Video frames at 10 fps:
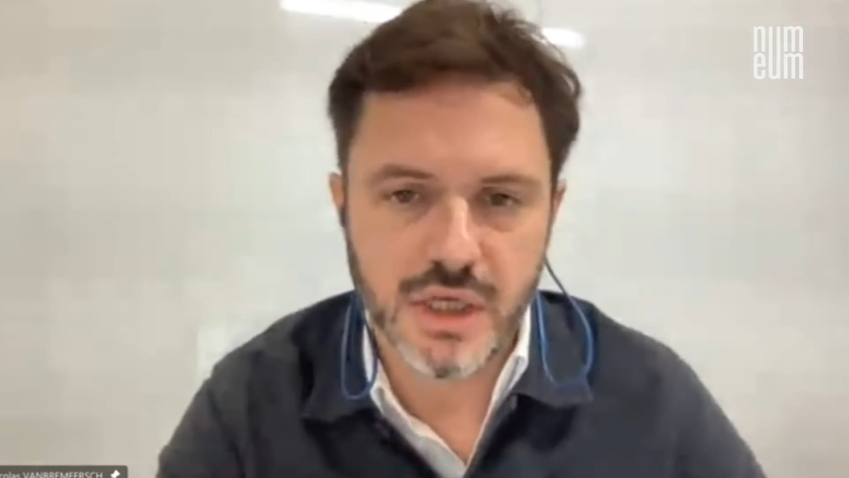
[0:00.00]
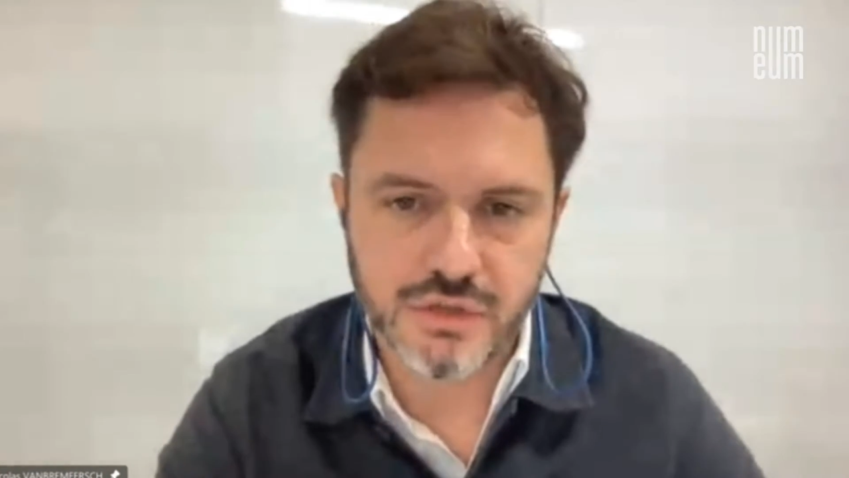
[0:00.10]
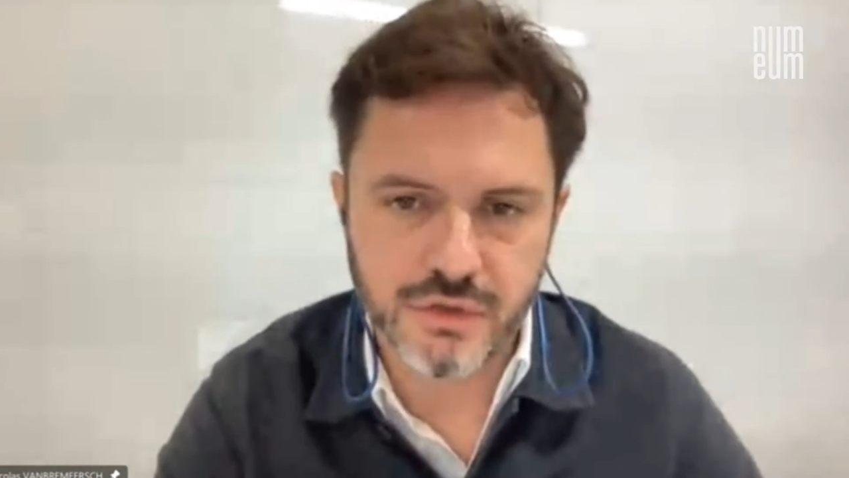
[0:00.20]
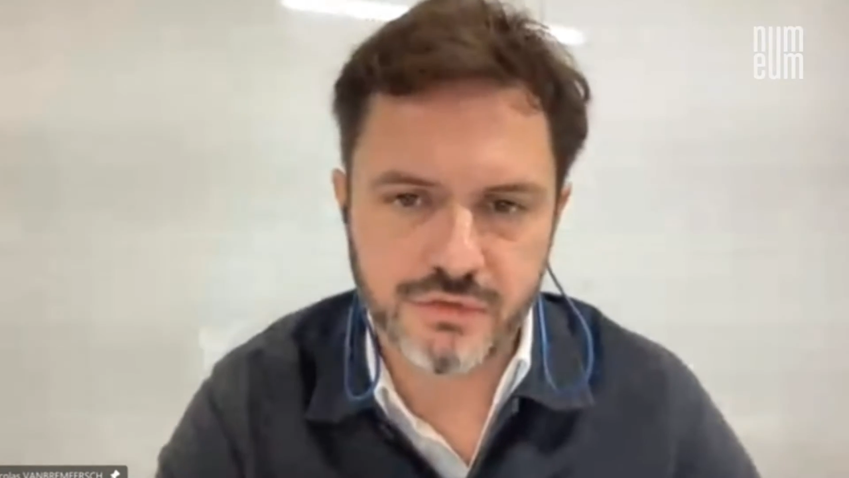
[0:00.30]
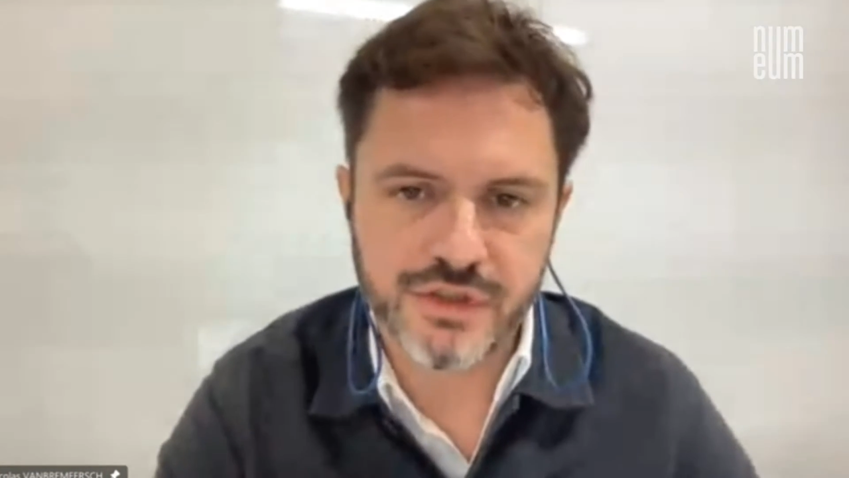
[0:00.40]

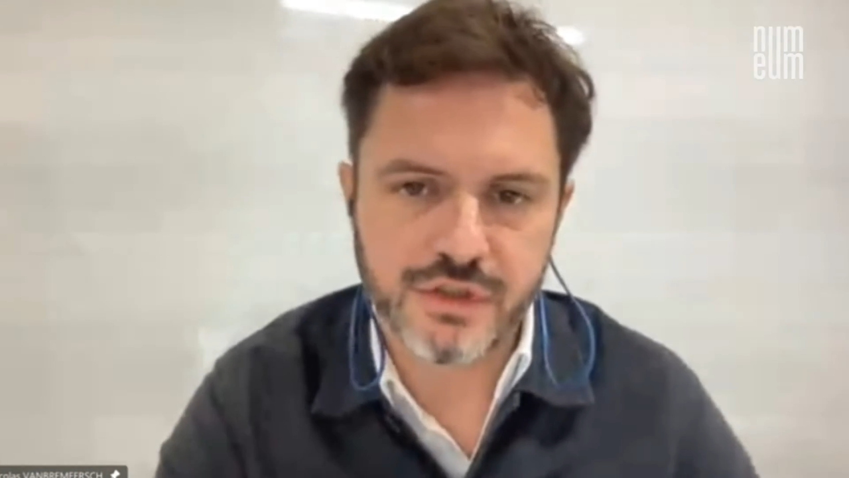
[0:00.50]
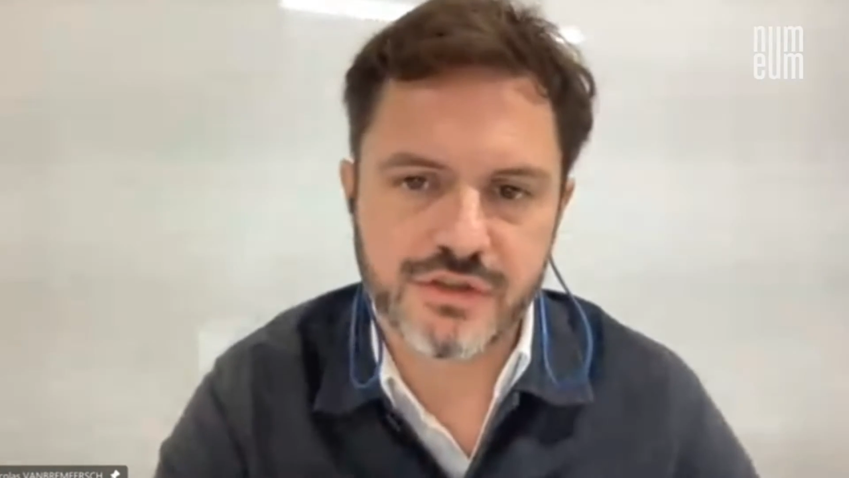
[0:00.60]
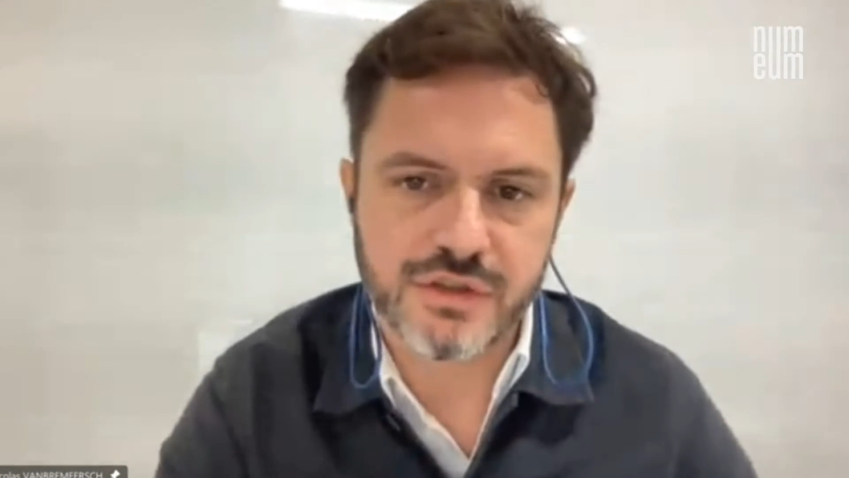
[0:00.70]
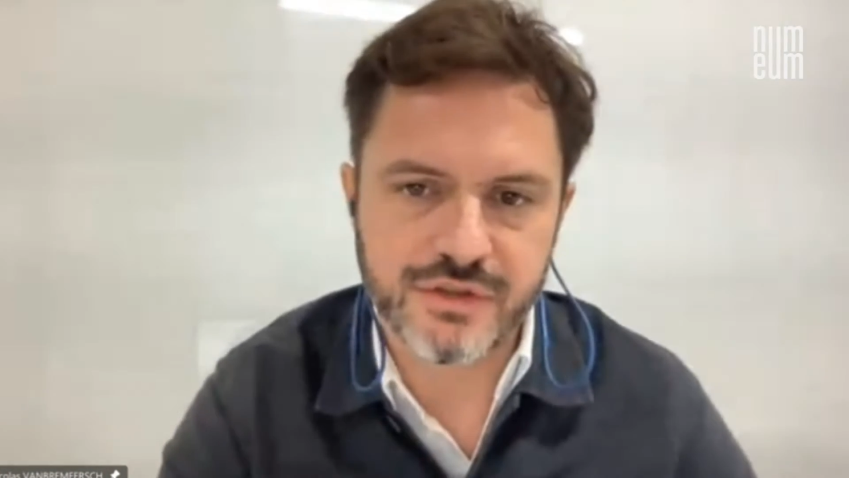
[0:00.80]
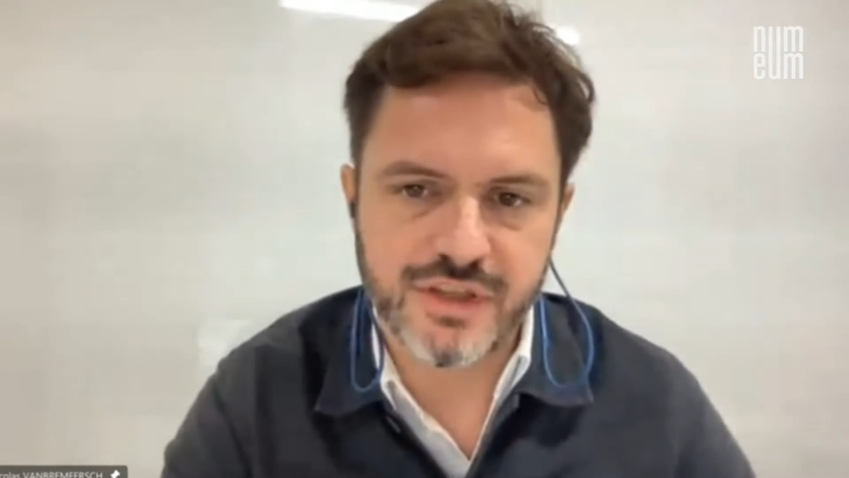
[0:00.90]
to consider
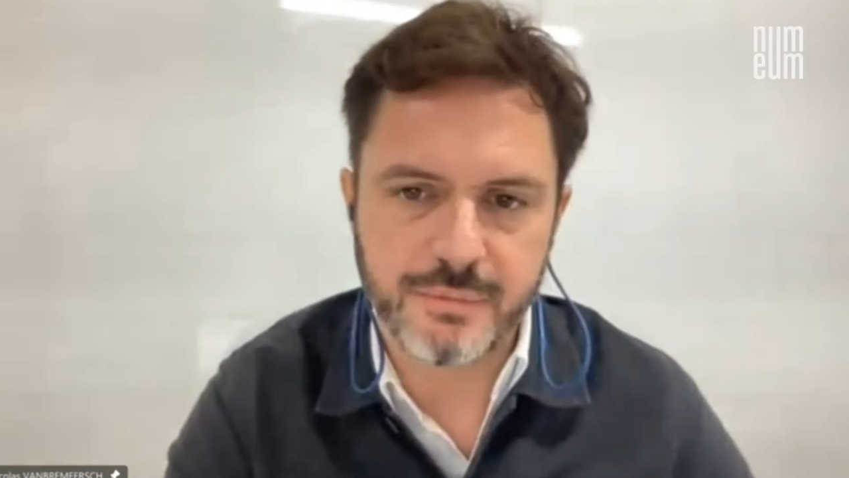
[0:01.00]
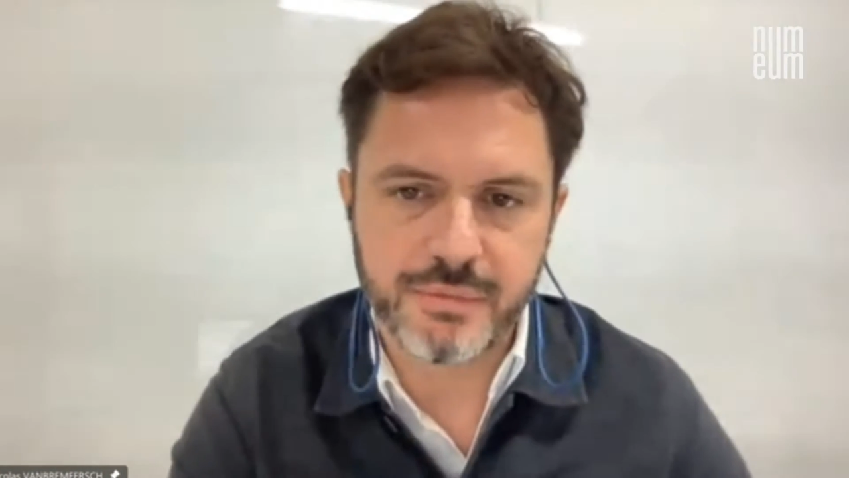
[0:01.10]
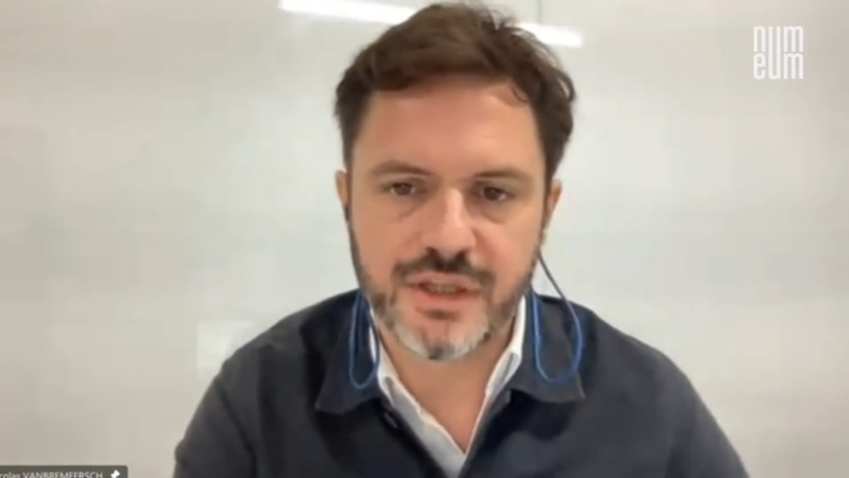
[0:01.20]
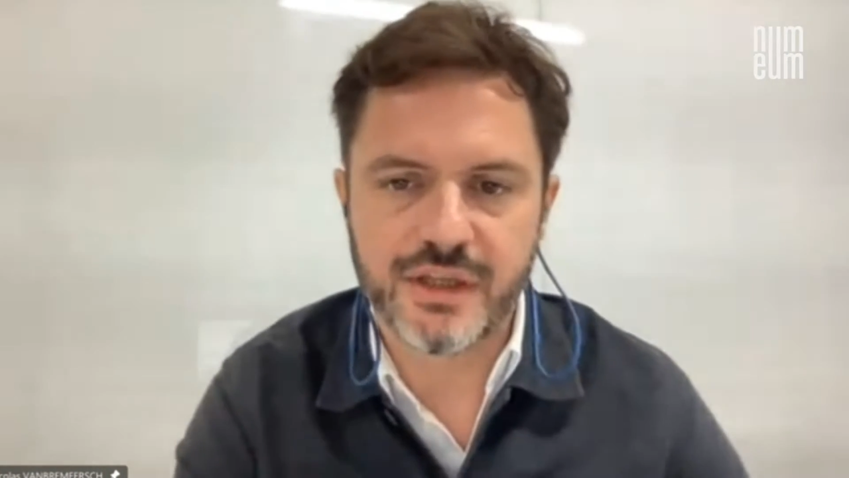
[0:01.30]
this concept in